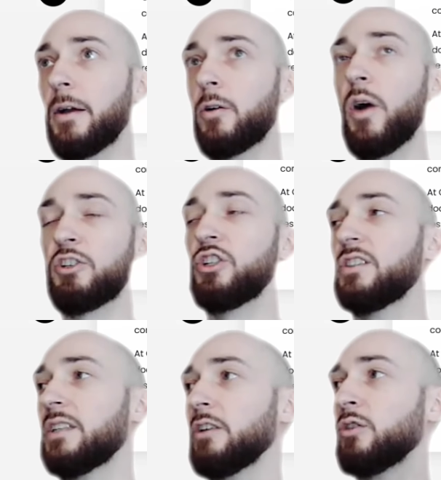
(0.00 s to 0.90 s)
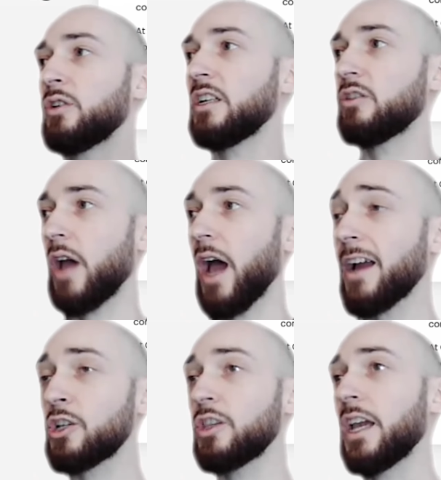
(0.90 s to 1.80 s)
questions that you need to
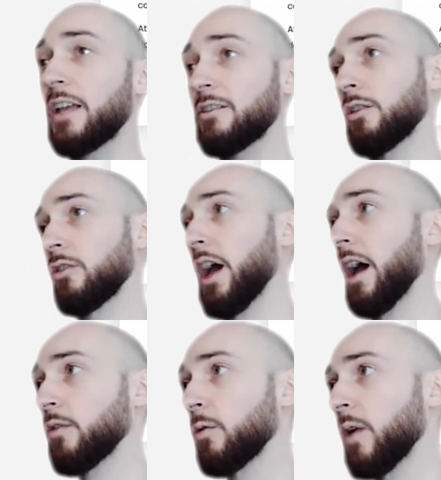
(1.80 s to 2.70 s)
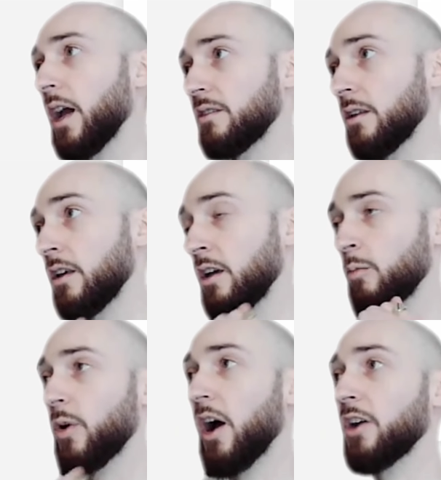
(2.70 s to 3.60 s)
actually answer to have the right
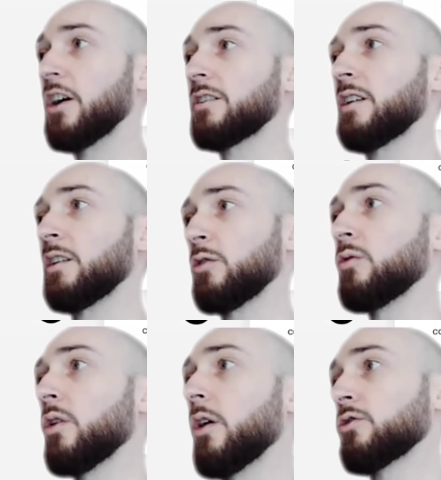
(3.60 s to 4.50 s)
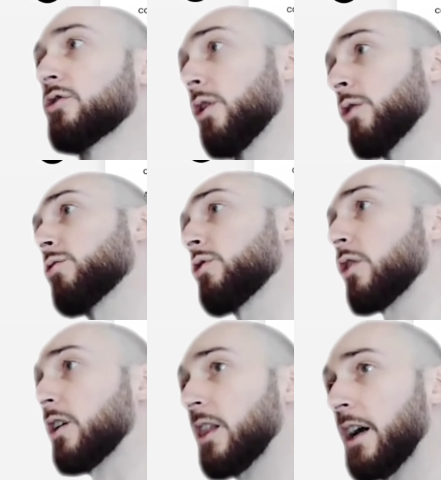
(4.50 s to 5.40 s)
product that you sold to
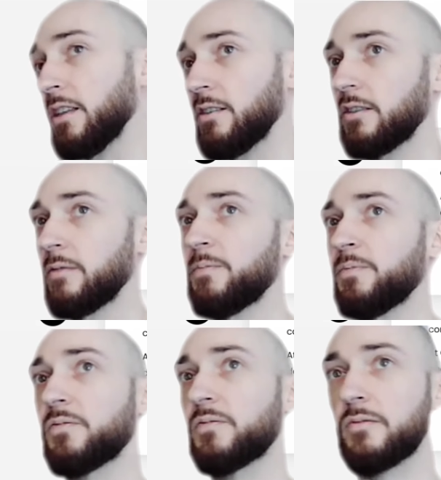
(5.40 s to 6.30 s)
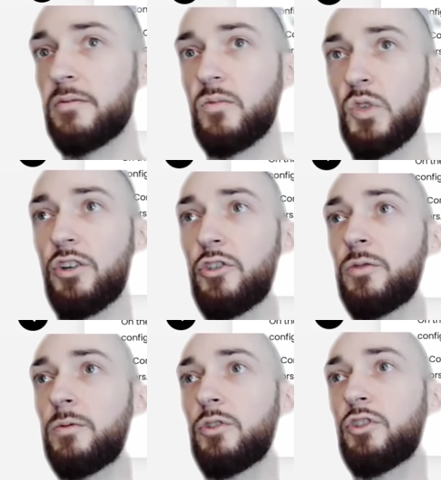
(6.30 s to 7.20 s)
your clients.
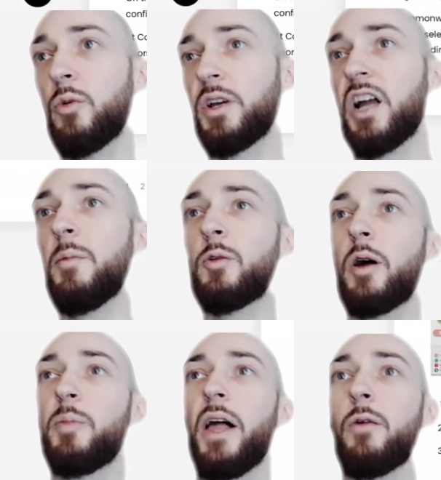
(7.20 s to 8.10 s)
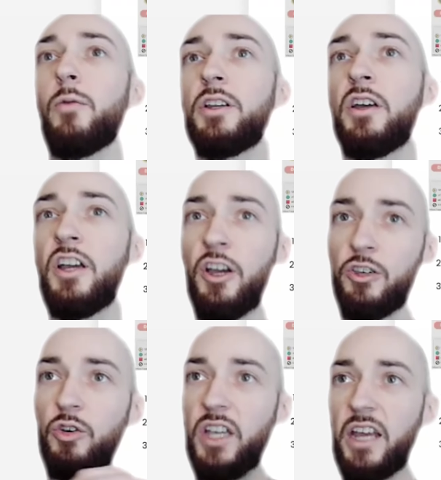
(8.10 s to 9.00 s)
So with Commonwealth Plywood,
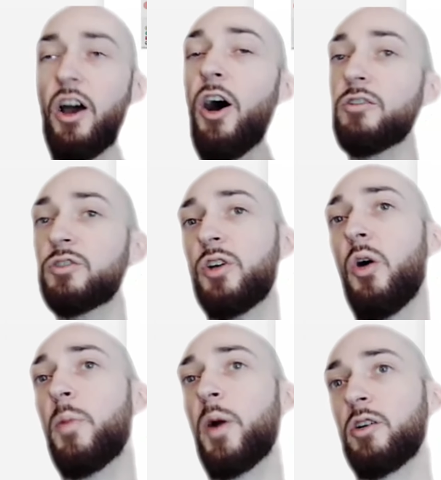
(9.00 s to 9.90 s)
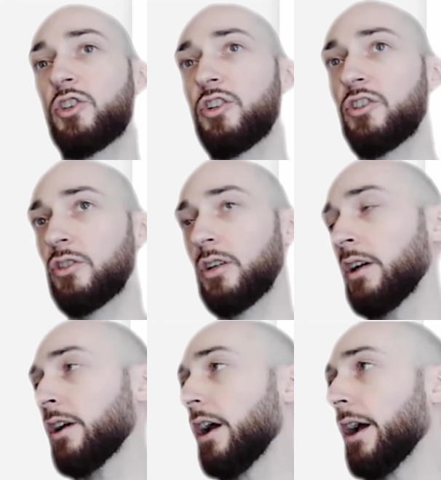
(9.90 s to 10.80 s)
you can also purchase
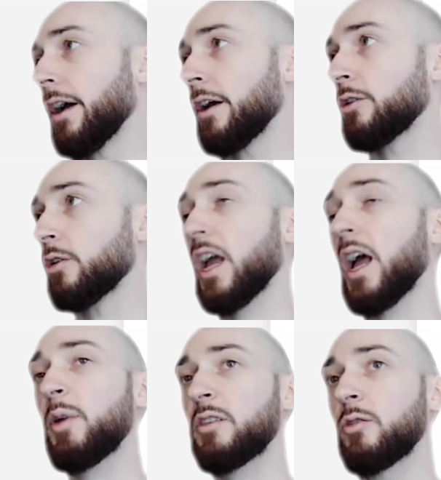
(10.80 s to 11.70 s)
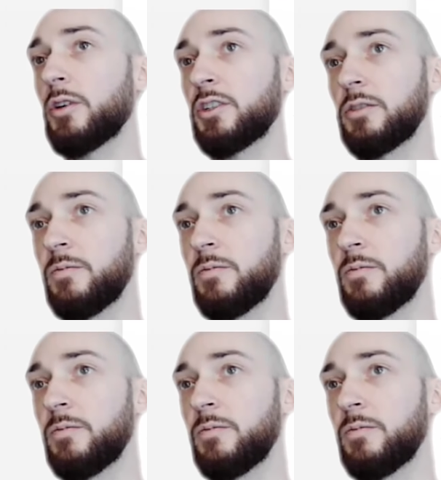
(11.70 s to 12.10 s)
your cabinet doors.